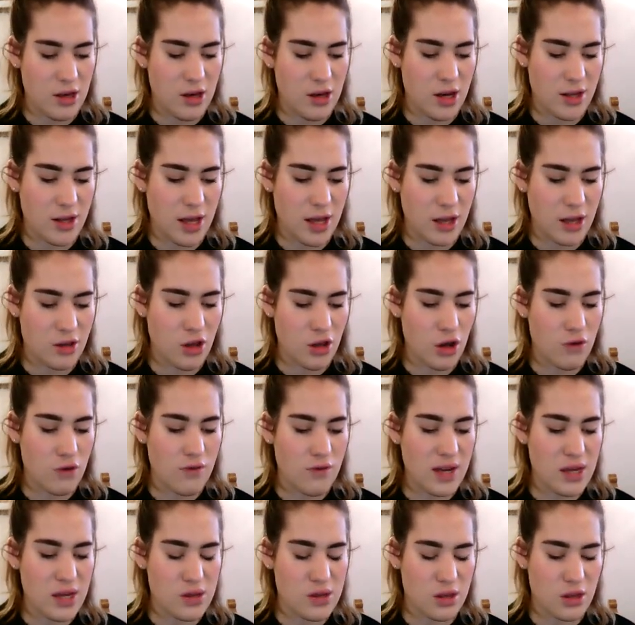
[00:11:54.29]
and had no
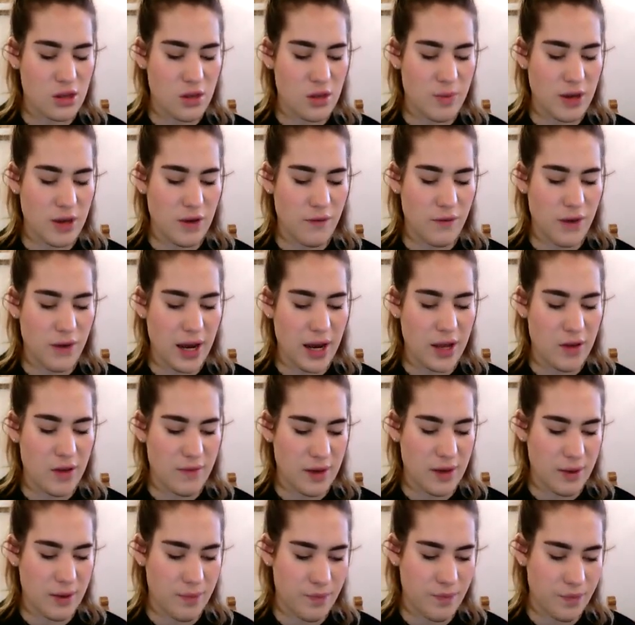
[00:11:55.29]
reason to be afraid
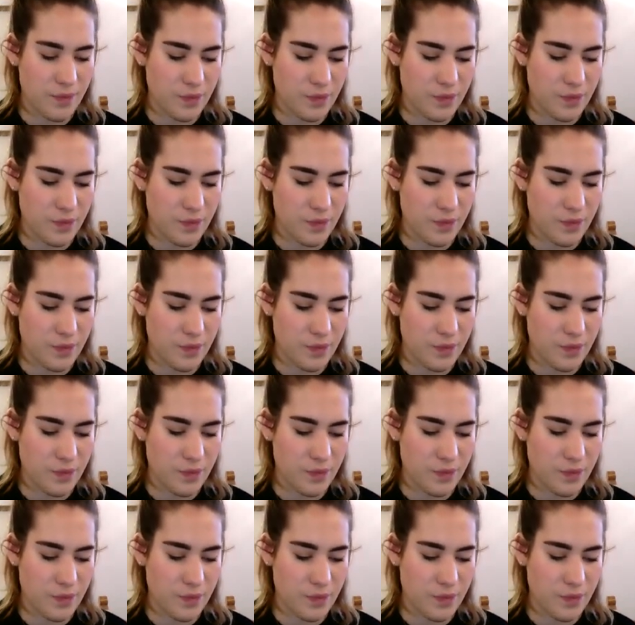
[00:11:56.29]
of it.